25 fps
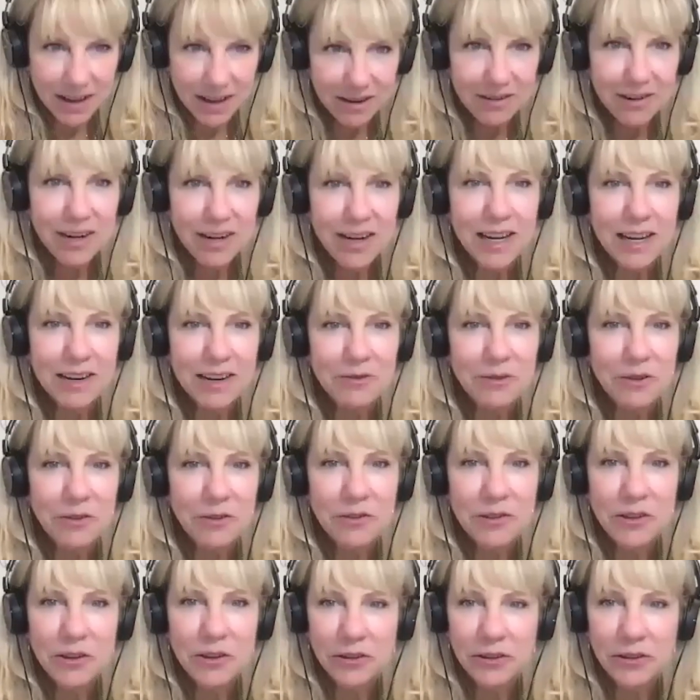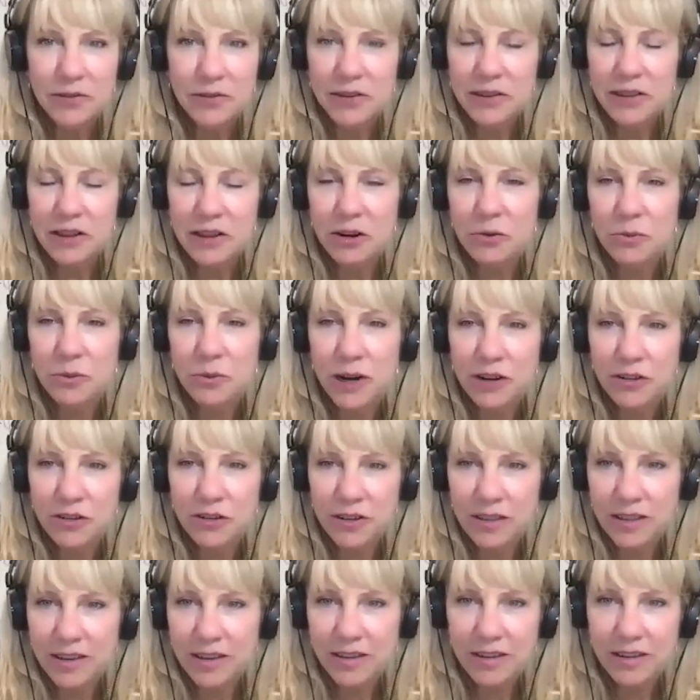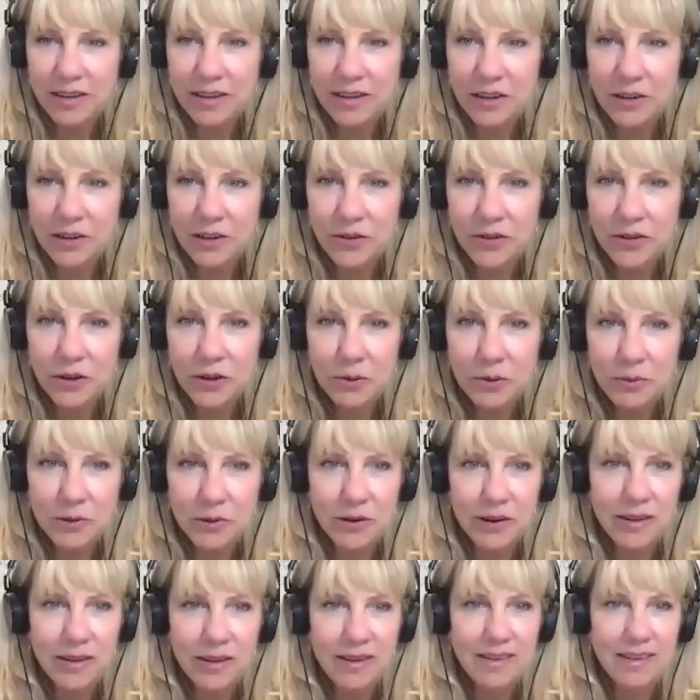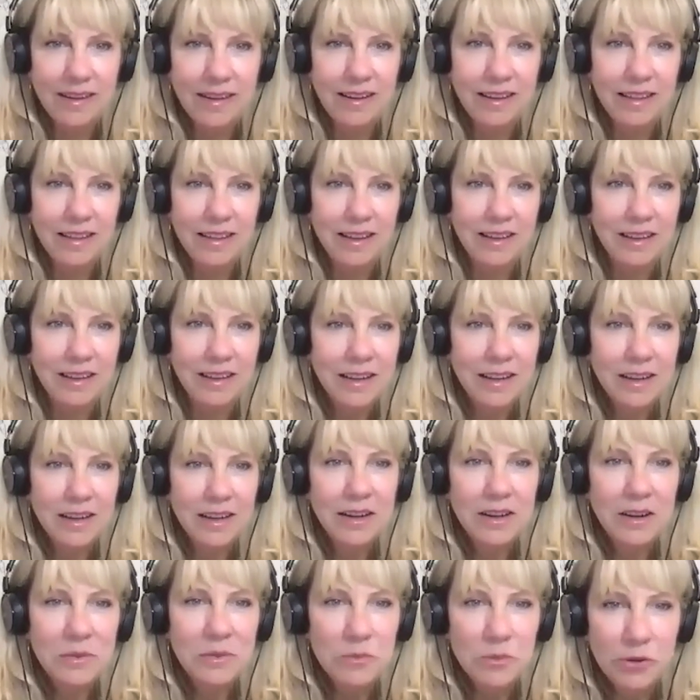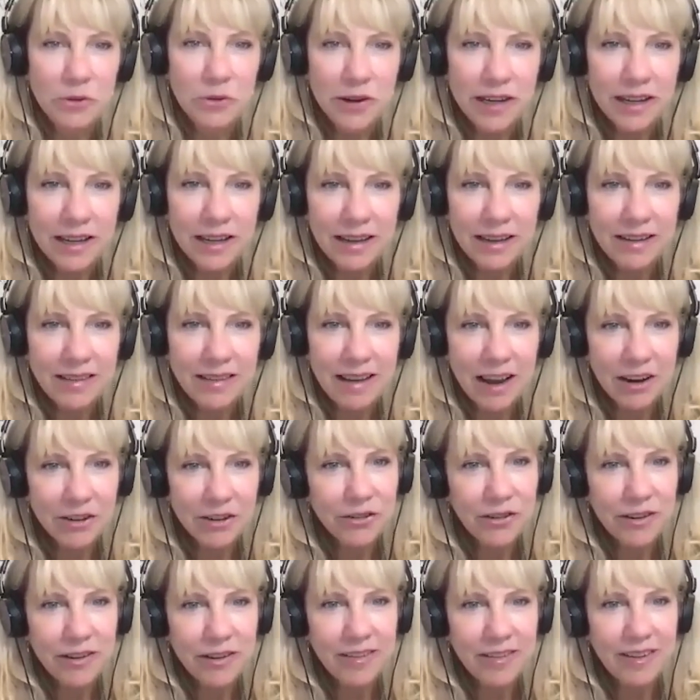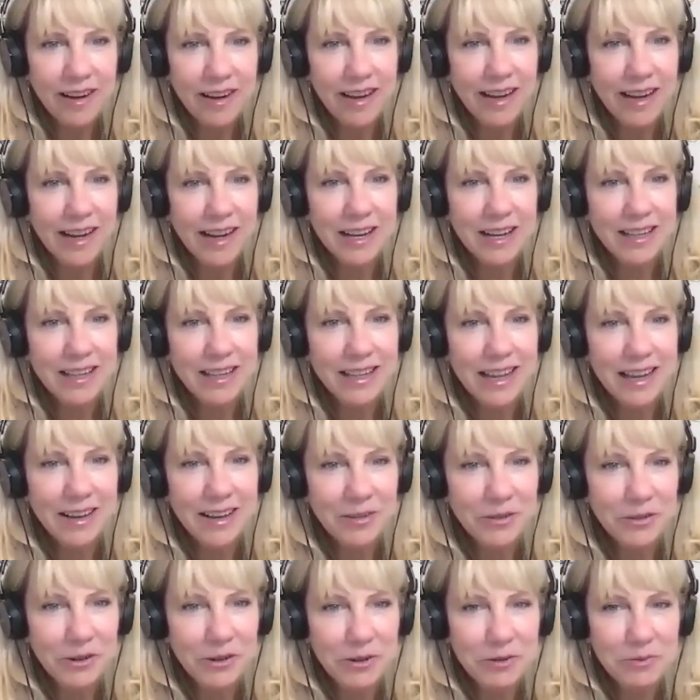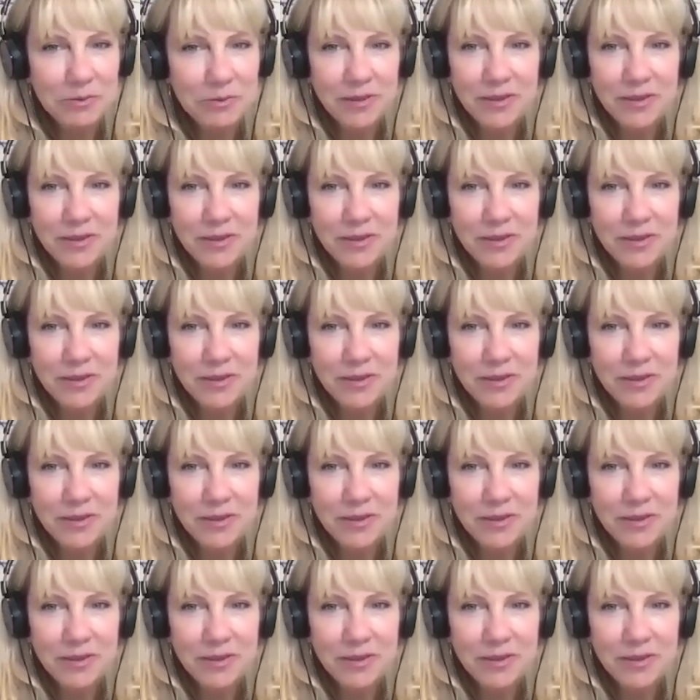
All right. Well, for those of you that are watching this on YouTube, you can see that Maria is actually sitting in a classroom.